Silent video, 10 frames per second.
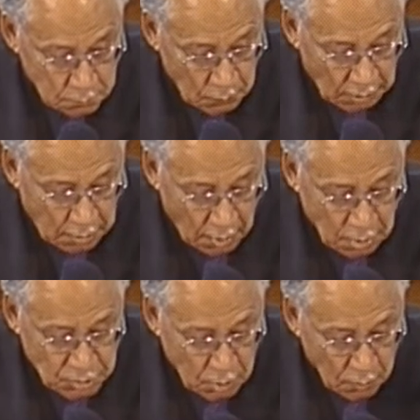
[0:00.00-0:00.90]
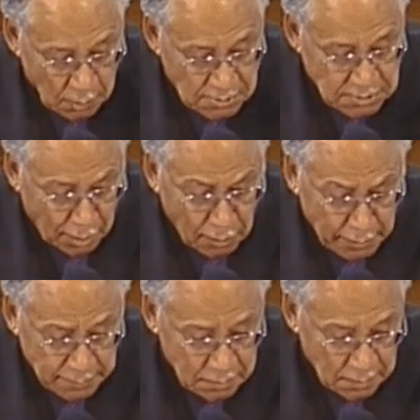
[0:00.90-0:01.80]
Because you were
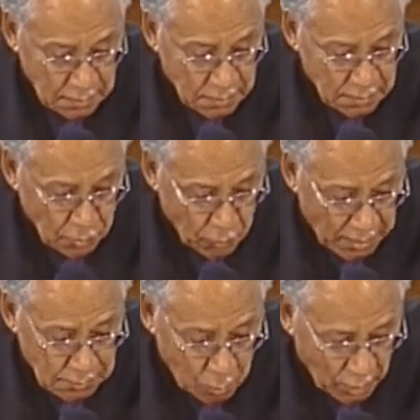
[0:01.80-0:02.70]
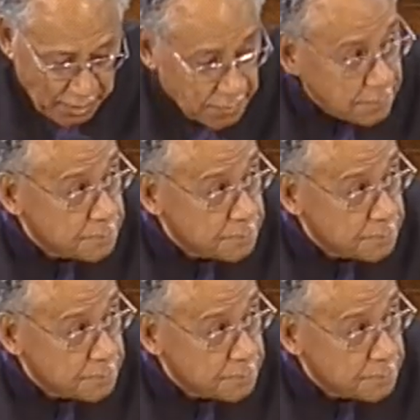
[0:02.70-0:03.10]
taught the right way.